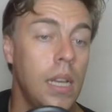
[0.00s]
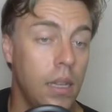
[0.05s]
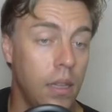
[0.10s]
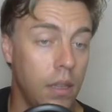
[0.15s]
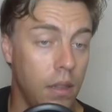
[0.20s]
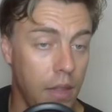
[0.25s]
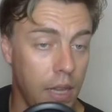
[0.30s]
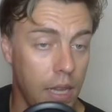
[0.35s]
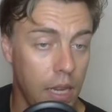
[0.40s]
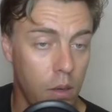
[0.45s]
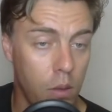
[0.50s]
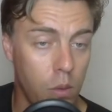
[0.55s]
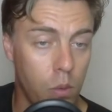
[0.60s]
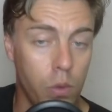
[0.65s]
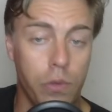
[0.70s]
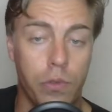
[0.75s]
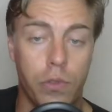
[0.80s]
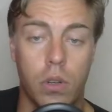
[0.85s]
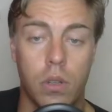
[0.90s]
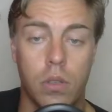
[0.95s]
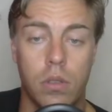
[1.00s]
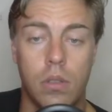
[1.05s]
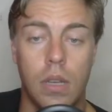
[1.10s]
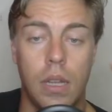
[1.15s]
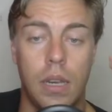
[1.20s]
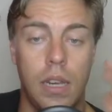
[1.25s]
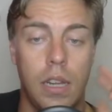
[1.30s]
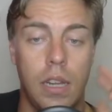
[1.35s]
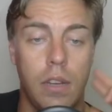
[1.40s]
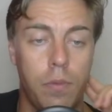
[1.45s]
Then we've got
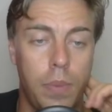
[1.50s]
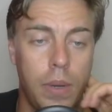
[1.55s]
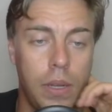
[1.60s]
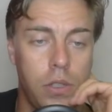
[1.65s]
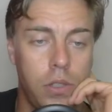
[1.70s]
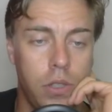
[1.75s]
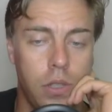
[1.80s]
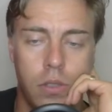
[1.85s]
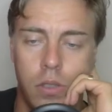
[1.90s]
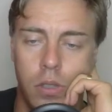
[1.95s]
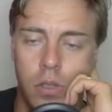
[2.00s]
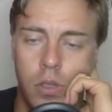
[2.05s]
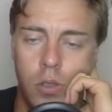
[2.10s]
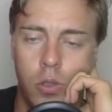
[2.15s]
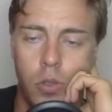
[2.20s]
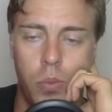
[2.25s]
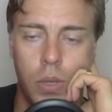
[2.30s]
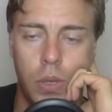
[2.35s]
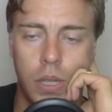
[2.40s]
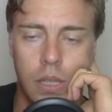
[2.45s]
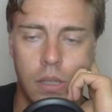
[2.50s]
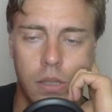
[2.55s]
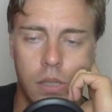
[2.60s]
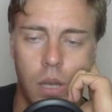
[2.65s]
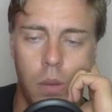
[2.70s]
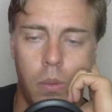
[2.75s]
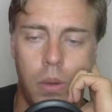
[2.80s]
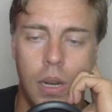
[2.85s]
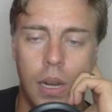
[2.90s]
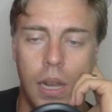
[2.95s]
enough budget to bring in
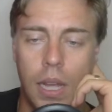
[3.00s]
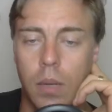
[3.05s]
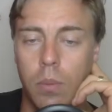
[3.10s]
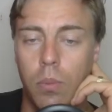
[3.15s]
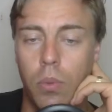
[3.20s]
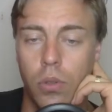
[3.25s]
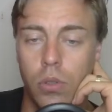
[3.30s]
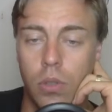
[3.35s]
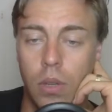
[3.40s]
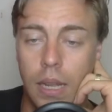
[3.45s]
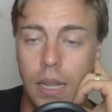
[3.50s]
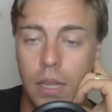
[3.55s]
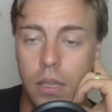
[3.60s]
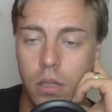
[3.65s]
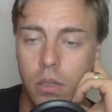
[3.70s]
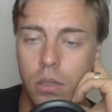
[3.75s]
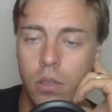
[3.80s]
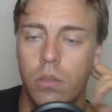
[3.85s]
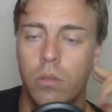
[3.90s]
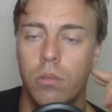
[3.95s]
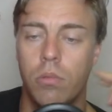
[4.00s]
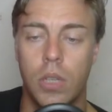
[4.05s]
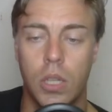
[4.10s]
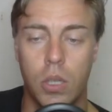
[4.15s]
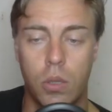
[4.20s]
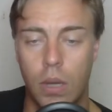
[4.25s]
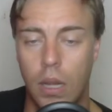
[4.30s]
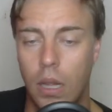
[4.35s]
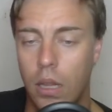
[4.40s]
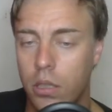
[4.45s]
someone like Bortoleto, Nico
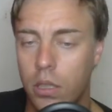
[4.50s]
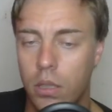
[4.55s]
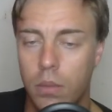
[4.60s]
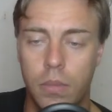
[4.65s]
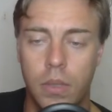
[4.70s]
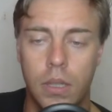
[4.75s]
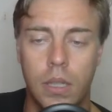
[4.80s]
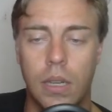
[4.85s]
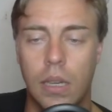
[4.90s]
Hülkenberg,